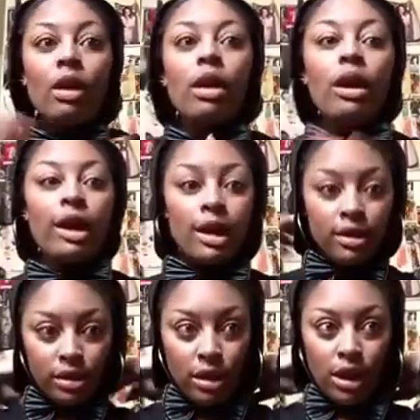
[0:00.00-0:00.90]

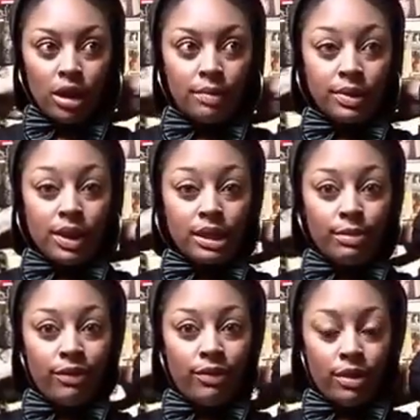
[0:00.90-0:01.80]
And so that's
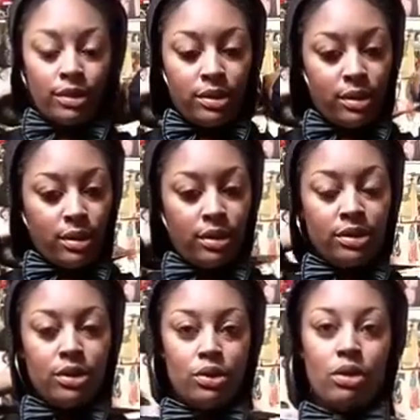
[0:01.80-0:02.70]
my first
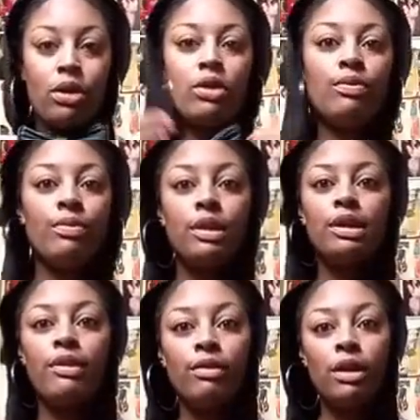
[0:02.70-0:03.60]
tutorial. I
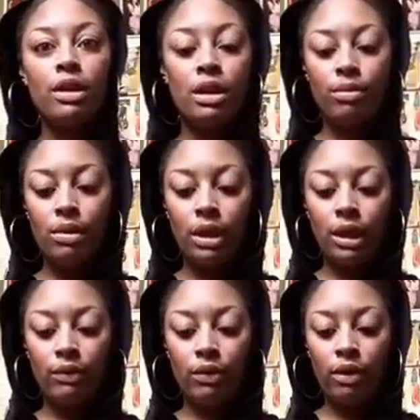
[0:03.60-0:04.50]
definitely didn't
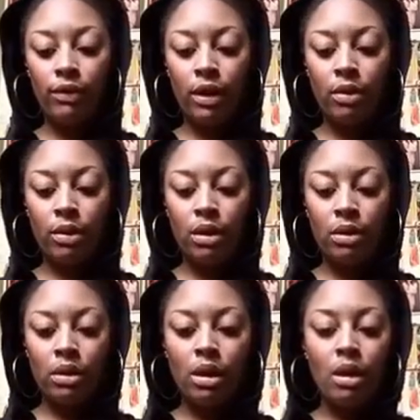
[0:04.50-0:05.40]
plan for it very well,
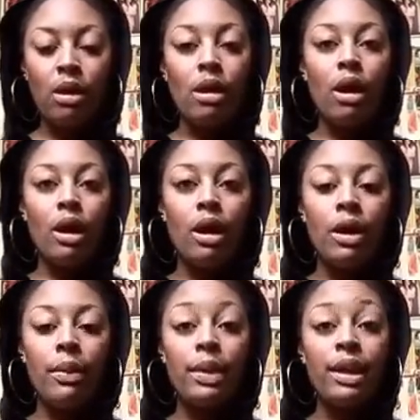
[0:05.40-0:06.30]

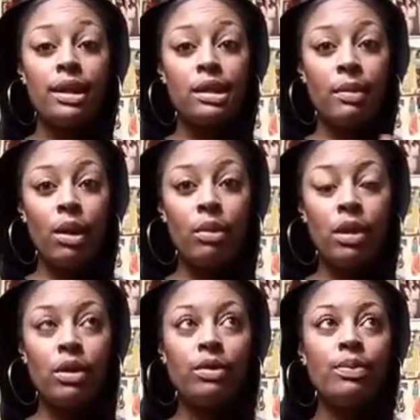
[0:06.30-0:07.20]
but next time I
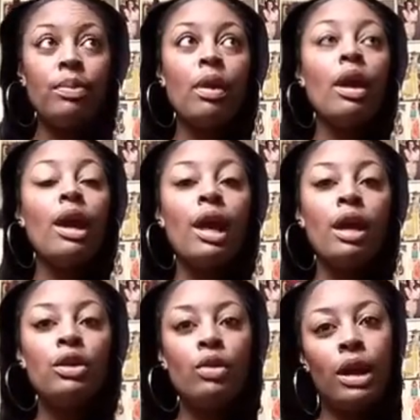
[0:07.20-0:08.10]
will.
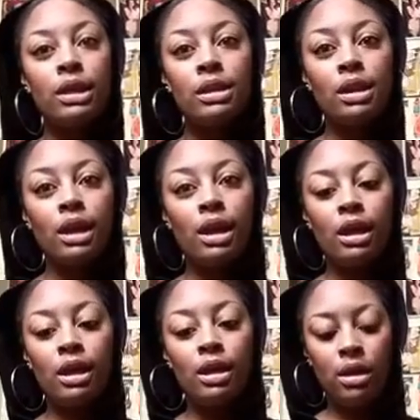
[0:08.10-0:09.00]
And you guys
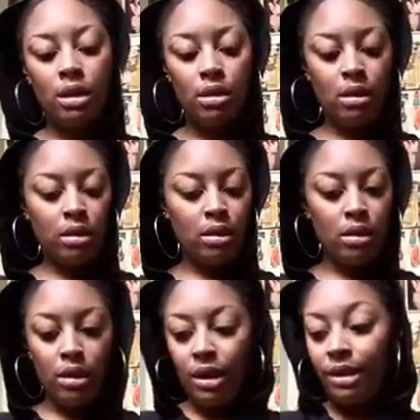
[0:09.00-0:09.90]
can
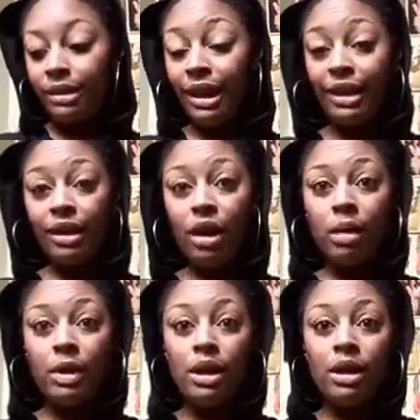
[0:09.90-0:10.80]
like,
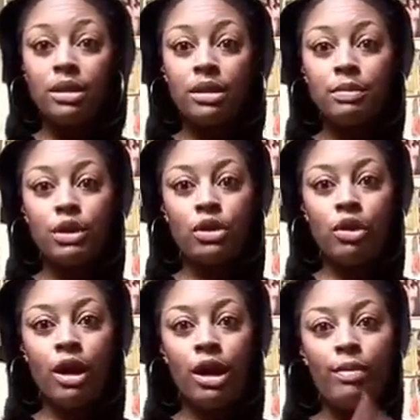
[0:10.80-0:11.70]
comment, and subscribe.